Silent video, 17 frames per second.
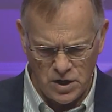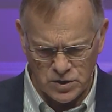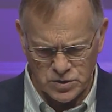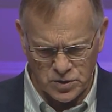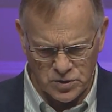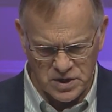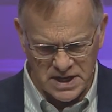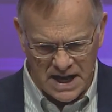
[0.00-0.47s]

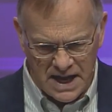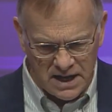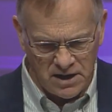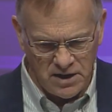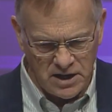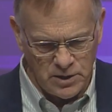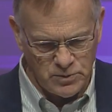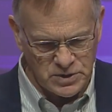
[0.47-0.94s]
So
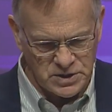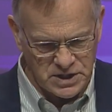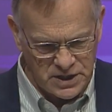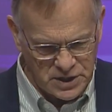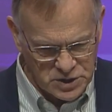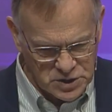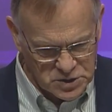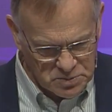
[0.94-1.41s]
Galilee was
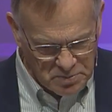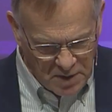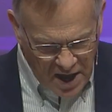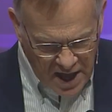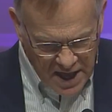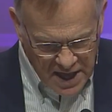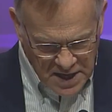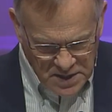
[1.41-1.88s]
the
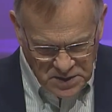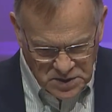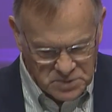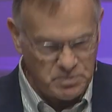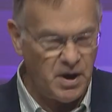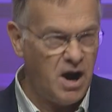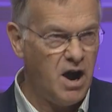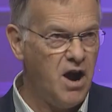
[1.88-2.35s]

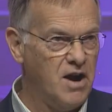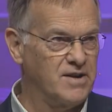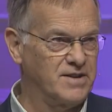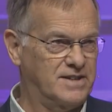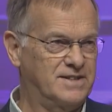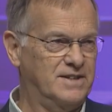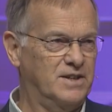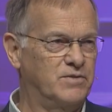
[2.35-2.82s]
despised
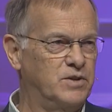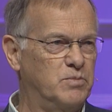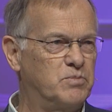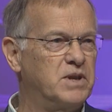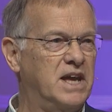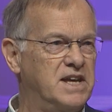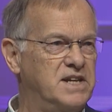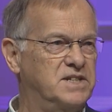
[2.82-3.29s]
part of the
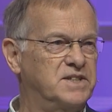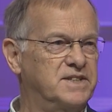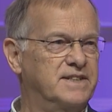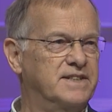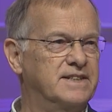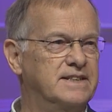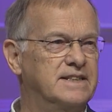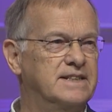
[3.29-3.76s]
place.